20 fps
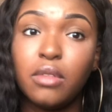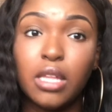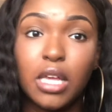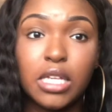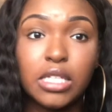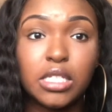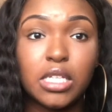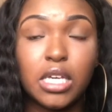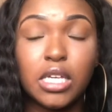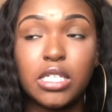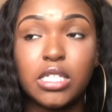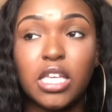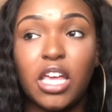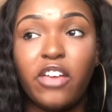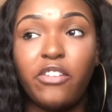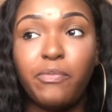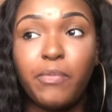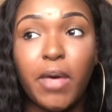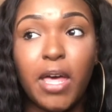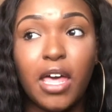It's a
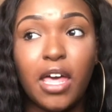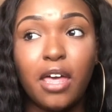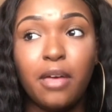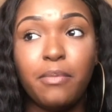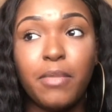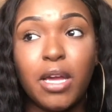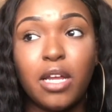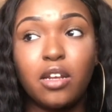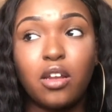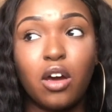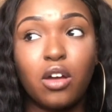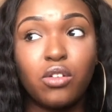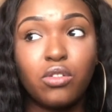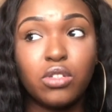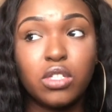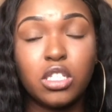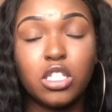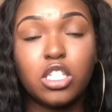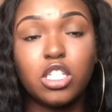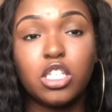safe bet.
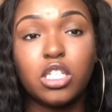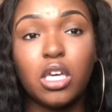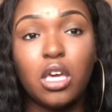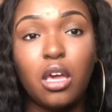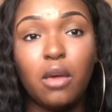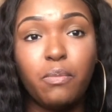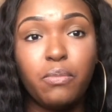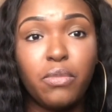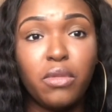McDonald's is cheap.